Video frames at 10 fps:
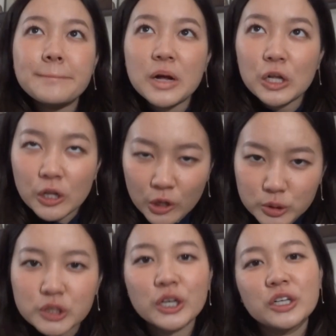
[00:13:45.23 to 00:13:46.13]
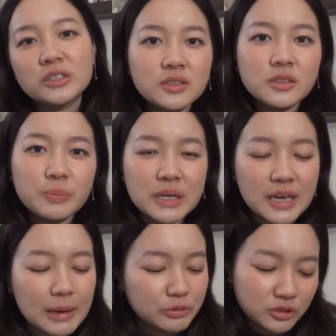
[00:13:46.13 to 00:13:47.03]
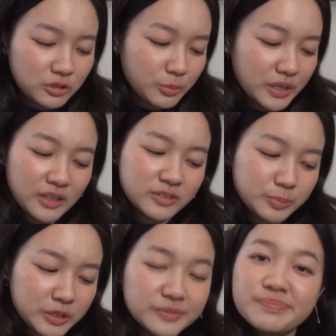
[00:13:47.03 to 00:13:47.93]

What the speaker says: closer to being able to do my left split.